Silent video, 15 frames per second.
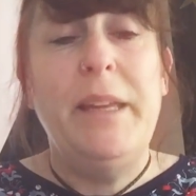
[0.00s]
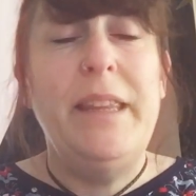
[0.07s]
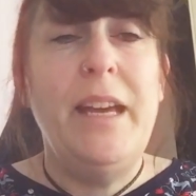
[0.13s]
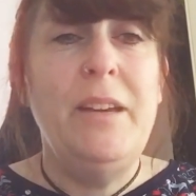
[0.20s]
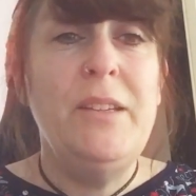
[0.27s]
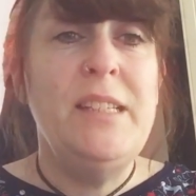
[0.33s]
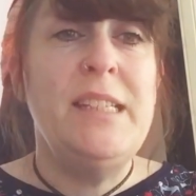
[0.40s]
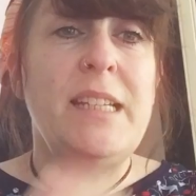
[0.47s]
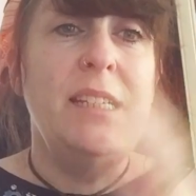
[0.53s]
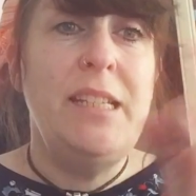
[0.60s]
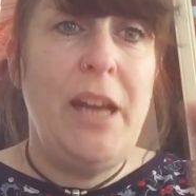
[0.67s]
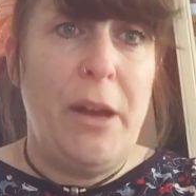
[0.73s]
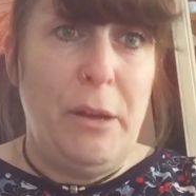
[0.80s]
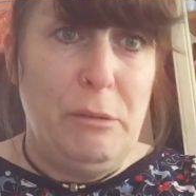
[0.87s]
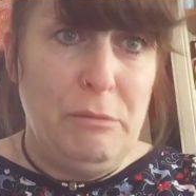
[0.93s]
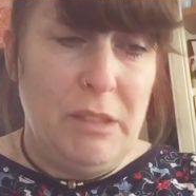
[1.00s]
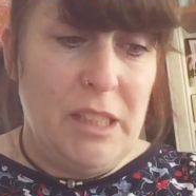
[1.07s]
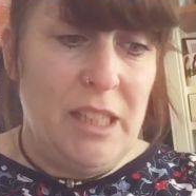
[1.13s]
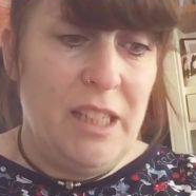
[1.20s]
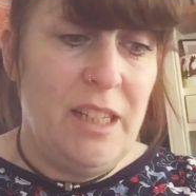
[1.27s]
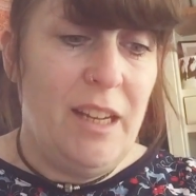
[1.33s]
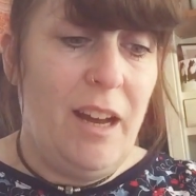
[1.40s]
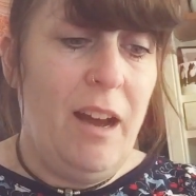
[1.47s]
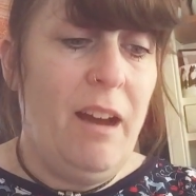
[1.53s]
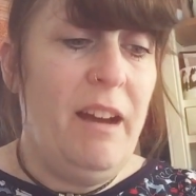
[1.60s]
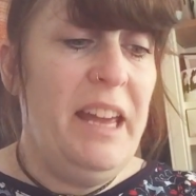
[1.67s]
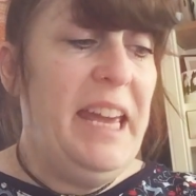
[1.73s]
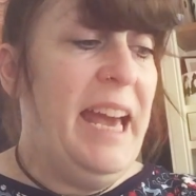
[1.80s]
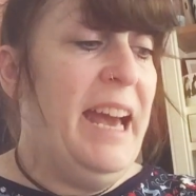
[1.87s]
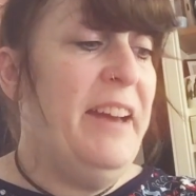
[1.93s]
but those that don't,
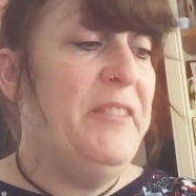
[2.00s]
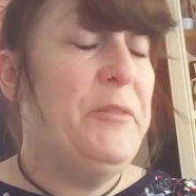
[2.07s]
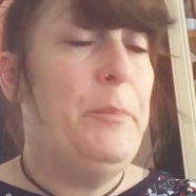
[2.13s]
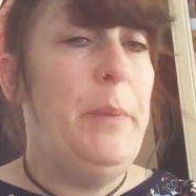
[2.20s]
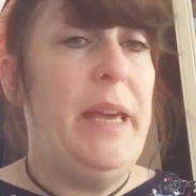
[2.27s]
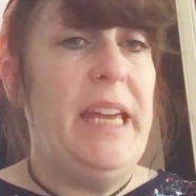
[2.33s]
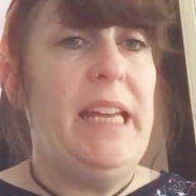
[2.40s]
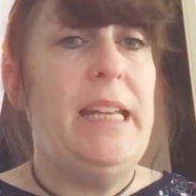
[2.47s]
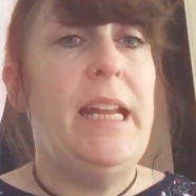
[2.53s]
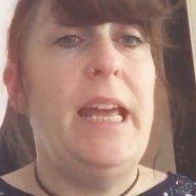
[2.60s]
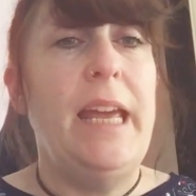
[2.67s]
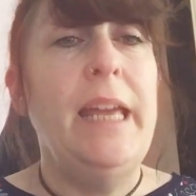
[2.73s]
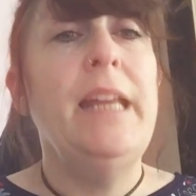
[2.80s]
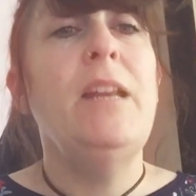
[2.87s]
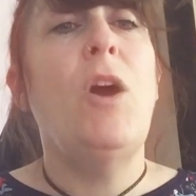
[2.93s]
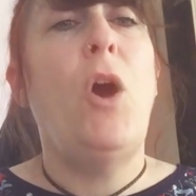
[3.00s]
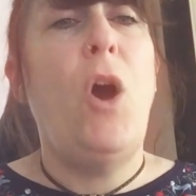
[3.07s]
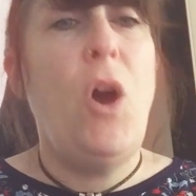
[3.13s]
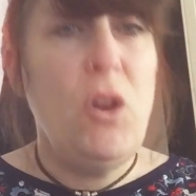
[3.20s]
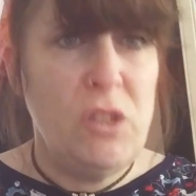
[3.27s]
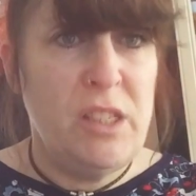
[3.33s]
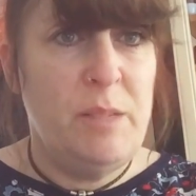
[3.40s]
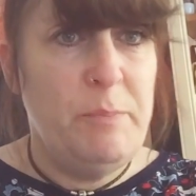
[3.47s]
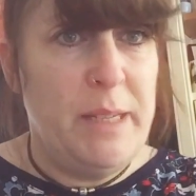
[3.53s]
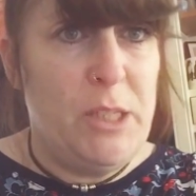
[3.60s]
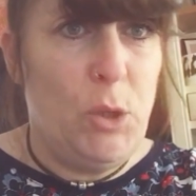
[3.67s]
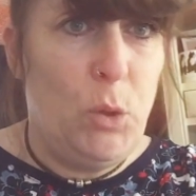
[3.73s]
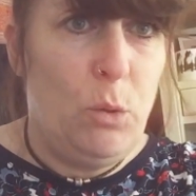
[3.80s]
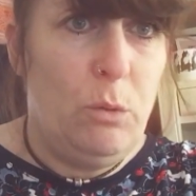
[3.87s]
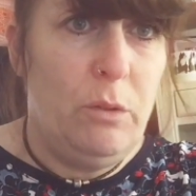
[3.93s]
I have been in hospital
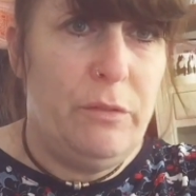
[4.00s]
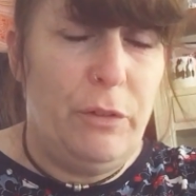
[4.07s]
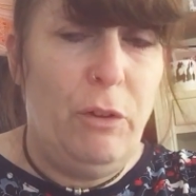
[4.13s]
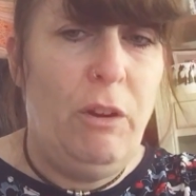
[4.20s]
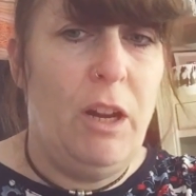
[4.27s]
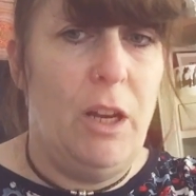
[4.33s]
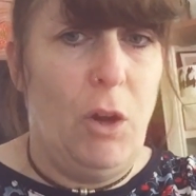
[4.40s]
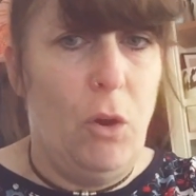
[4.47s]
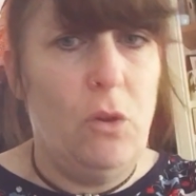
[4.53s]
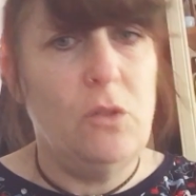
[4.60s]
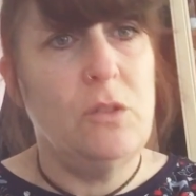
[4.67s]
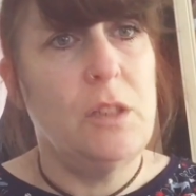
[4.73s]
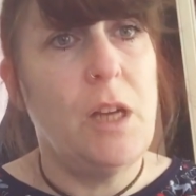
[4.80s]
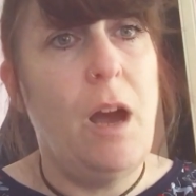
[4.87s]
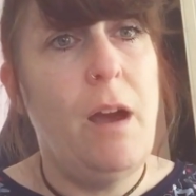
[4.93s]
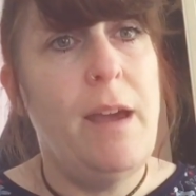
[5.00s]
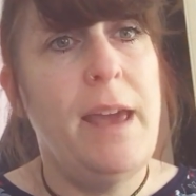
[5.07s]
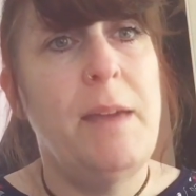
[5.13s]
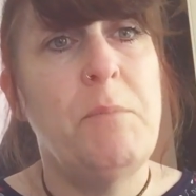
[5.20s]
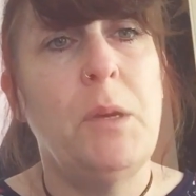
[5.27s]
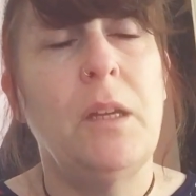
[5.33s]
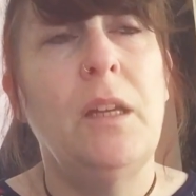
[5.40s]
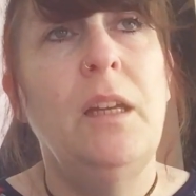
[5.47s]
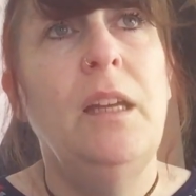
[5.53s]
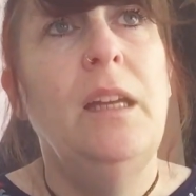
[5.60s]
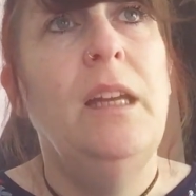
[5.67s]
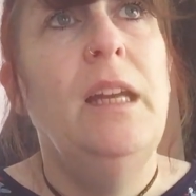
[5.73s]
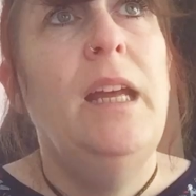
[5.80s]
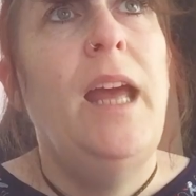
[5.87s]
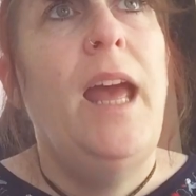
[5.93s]
hospital for a long time.
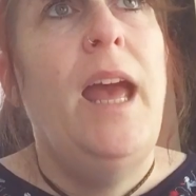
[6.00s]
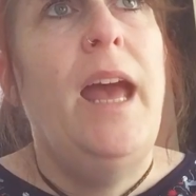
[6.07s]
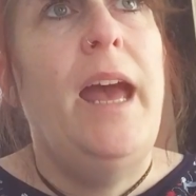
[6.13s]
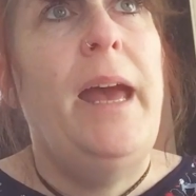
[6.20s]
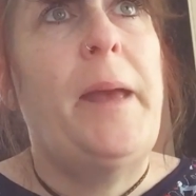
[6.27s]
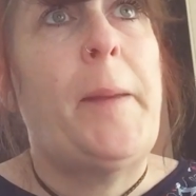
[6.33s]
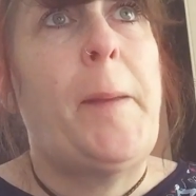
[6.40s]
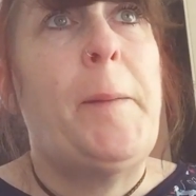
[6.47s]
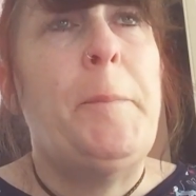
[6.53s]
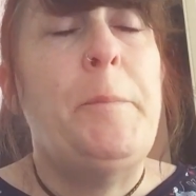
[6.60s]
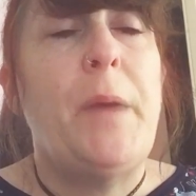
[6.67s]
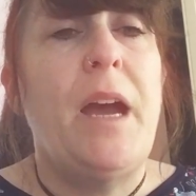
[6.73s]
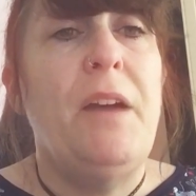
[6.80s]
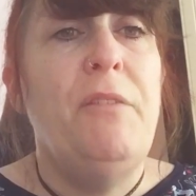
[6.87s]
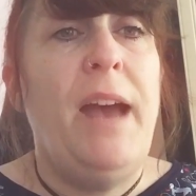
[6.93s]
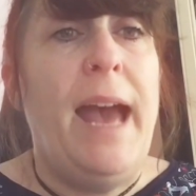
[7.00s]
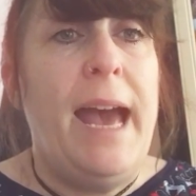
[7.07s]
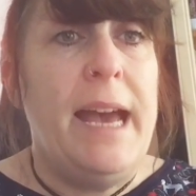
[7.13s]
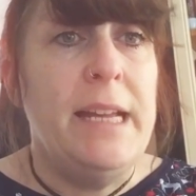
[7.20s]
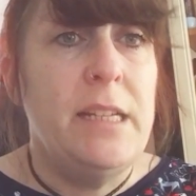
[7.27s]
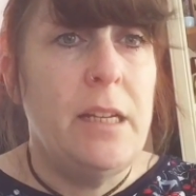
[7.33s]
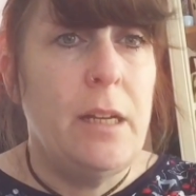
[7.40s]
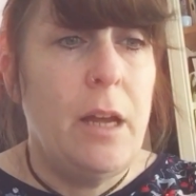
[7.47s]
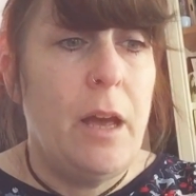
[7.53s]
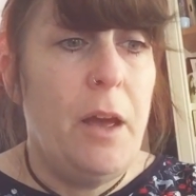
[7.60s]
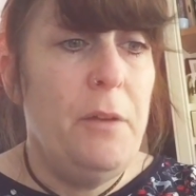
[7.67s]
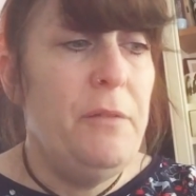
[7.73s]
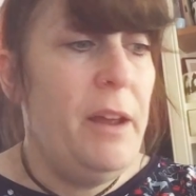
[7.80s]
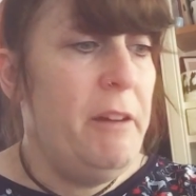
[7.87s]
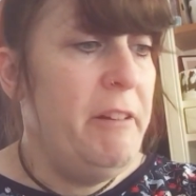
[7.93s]
Um, I've had
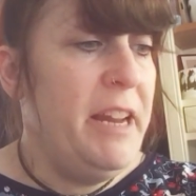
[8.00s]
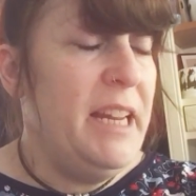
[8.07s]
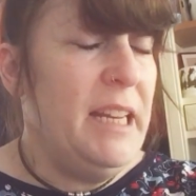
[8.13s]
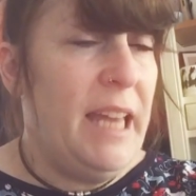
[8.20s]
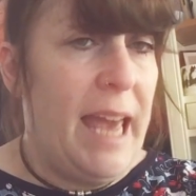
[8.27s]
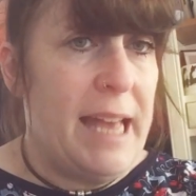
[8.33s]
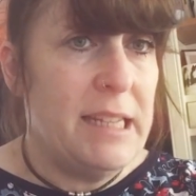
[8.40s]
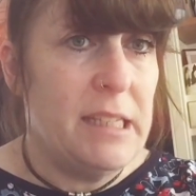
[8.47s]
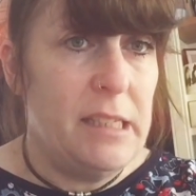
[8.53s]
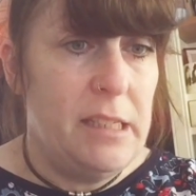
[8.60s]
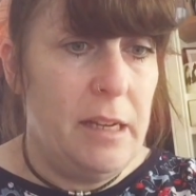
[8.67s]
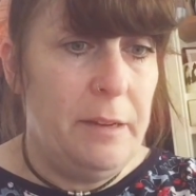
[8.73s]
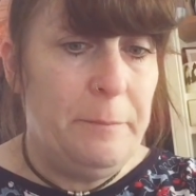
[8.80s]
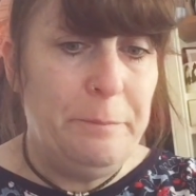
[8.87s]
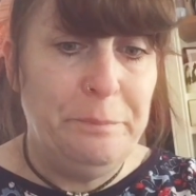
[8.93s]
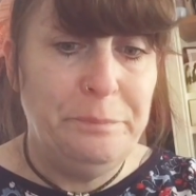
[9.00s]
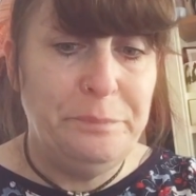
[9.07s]
ovarian cancer